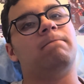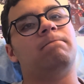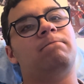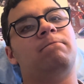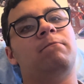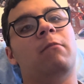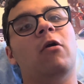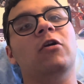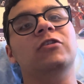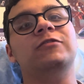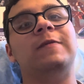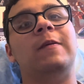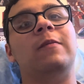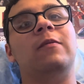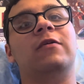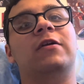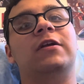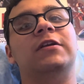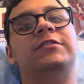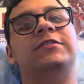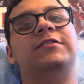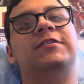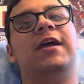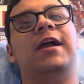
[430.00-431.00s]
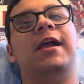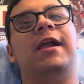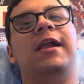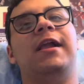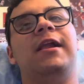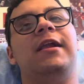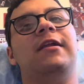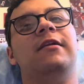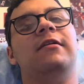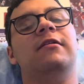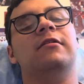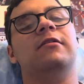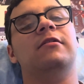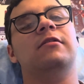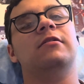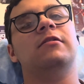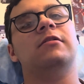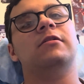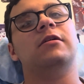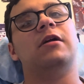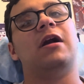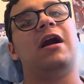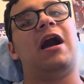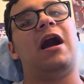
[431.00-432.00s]
most people could say
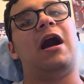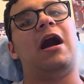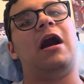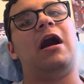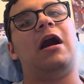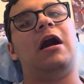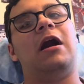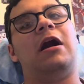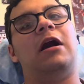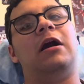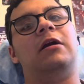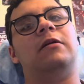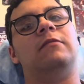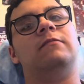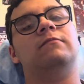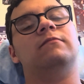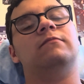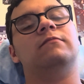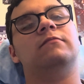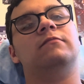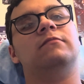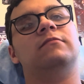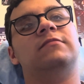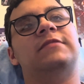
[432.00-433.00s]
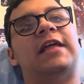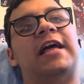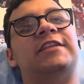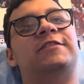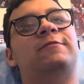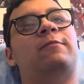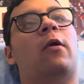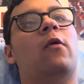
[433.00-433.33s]
that's